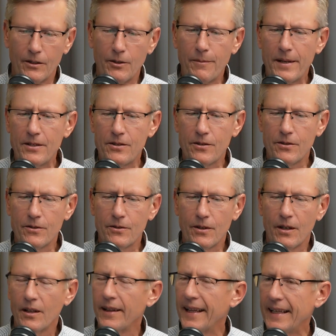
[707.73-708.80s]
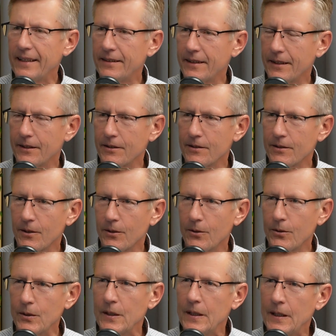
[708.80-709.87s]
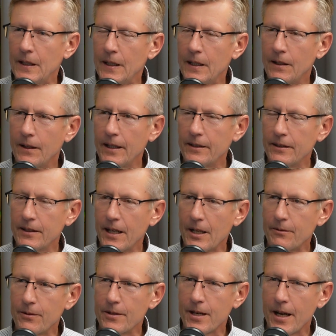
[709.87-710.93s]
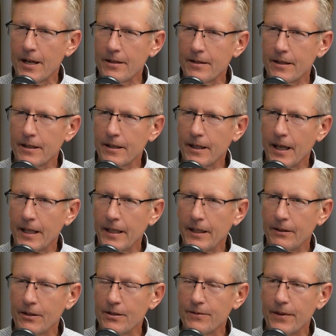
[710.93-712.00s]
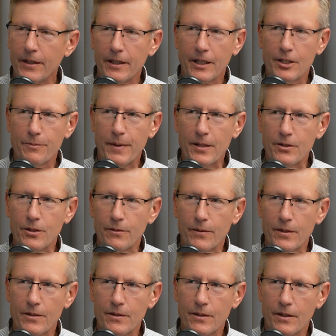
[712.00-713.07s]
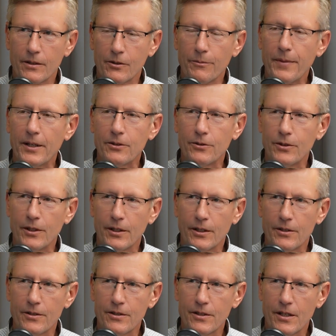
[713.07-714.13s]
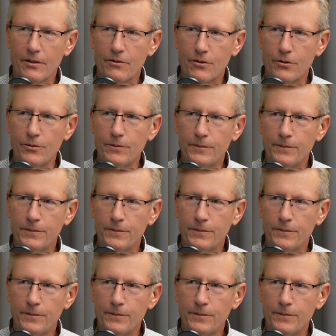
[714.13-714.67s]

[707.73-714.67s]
mentioned LinkedIn. So LinkedIn advertising, I hear, is very expensive is compared to the others. Is that true?